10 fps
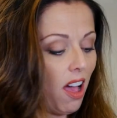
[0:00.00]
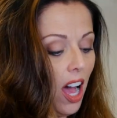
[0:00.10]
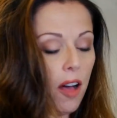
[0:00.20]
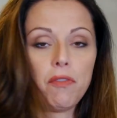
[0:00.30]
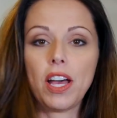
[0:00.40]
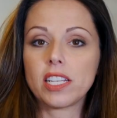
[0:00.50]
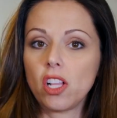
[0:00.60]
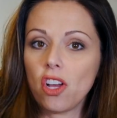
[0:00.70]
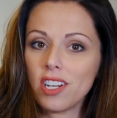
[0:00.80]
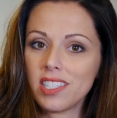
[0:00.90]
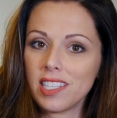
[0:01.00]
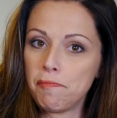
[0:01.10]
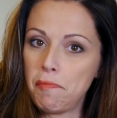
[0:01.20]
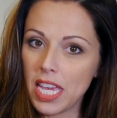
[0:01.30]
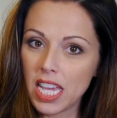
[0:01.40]
XLR is this
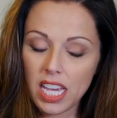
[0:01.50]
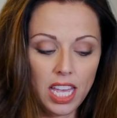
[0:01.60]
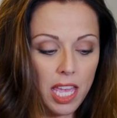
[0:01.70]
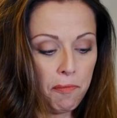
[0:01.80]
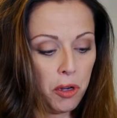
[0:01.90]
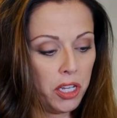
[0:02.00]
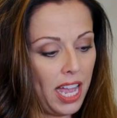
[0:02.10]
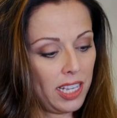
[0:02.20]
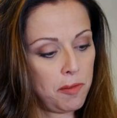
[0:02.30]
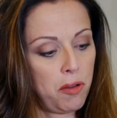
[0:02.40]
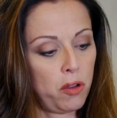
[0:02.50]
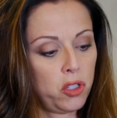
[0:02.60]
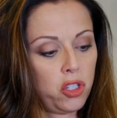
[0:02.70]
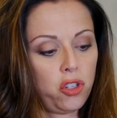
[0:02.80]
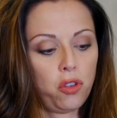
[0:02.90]
big input as
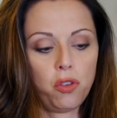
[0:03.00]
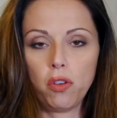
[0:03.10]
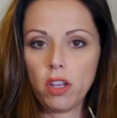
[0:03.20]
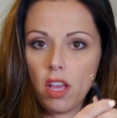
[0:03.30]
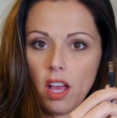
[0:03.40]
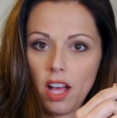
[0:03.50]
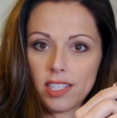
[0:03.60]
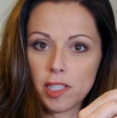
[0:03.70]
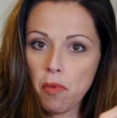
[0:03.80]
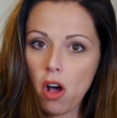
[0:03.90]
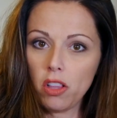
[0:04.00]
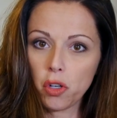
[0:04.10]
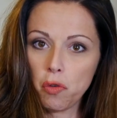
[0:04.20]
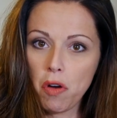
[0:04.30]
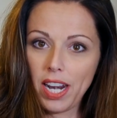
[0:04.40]
opposed to a small
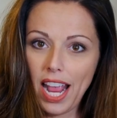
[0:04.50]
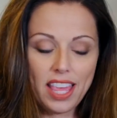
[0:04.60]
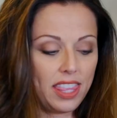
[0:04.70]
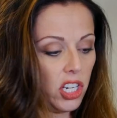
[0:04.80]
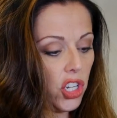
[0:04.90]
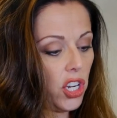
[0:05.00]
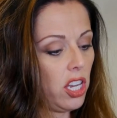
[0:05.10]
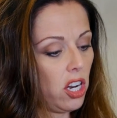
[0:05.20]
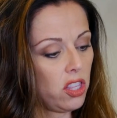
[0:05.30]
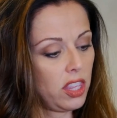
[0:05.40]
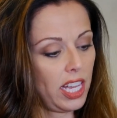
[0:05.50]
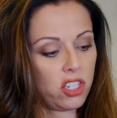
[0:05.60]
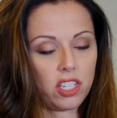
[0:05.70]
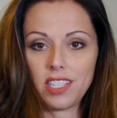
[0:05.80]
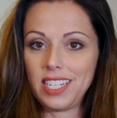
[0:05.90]
little 1/8 inch here.
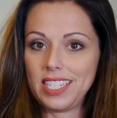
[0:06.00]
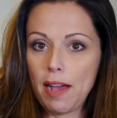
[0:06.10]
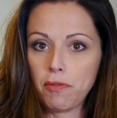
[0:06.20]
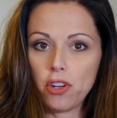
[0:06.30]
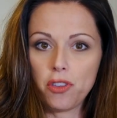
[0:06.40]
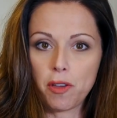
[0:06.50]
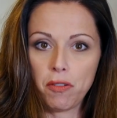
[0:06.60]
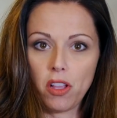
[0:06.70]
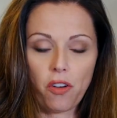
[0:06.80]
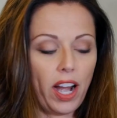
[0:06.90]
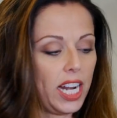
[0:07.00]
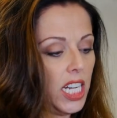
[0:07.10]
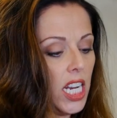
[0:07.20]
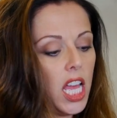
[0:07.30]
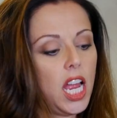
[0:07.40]
That's just an adapter you can plug right
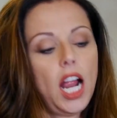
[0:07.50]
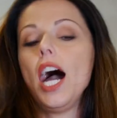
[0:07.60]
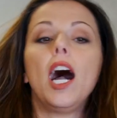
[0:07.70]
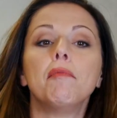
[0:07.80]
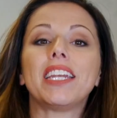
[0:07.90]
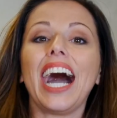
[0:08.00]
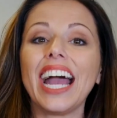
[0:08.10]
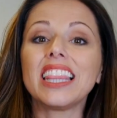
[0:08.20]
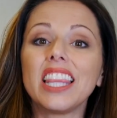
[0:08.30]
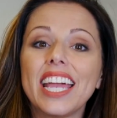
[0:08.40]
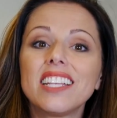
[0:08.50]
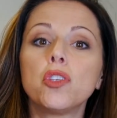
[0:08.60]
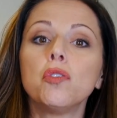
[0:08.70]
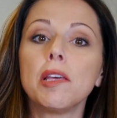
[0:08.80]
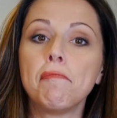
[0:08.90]
in. And I like
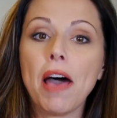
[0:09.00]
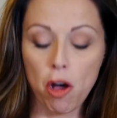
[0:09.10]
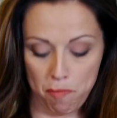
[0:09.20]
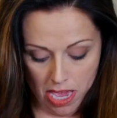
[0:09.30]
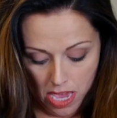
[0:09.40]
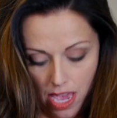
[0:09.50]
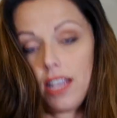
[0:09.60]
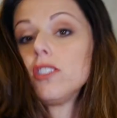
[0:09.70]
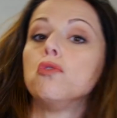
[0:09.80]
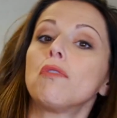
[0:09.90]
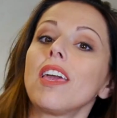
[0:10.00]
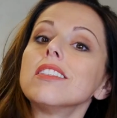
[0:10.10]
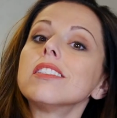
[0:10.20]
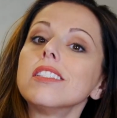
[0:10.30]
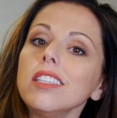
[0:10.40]
to lapel mic, as you
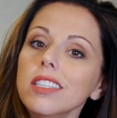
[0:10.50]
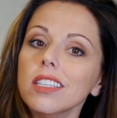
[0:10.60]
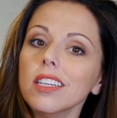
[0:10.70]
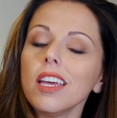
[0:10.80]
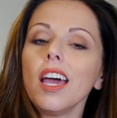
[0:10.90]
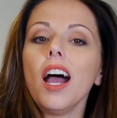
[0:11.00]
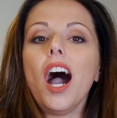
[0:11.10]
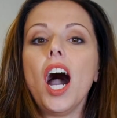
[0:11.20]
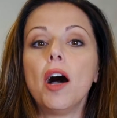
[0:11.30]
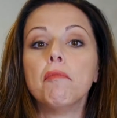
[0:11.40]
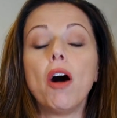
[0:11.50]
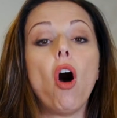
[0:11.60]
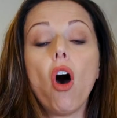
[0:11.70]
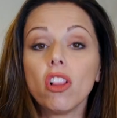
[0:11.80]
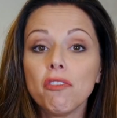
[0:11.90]
can see,
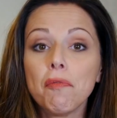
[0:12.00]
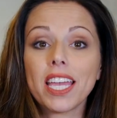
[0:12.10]
all of my